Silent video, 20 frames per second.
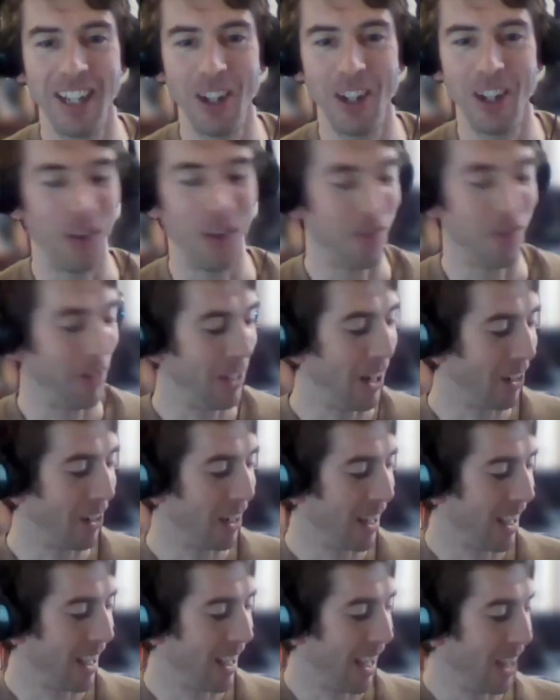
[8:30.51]
you know, for
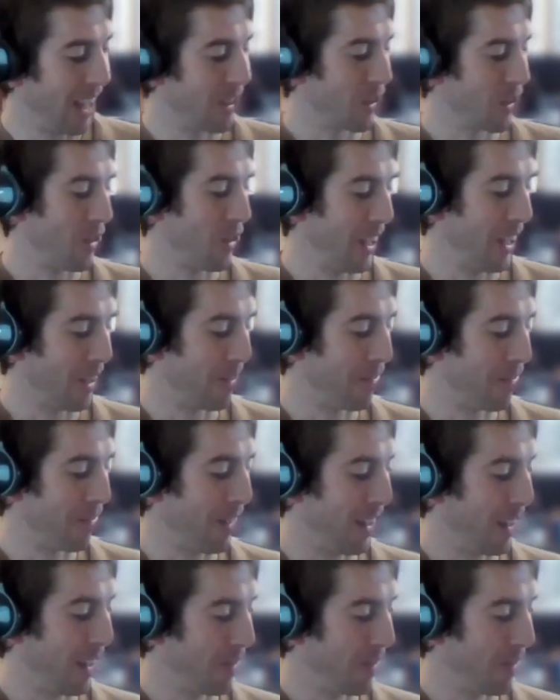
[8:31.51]
younger kids, it's really good fun.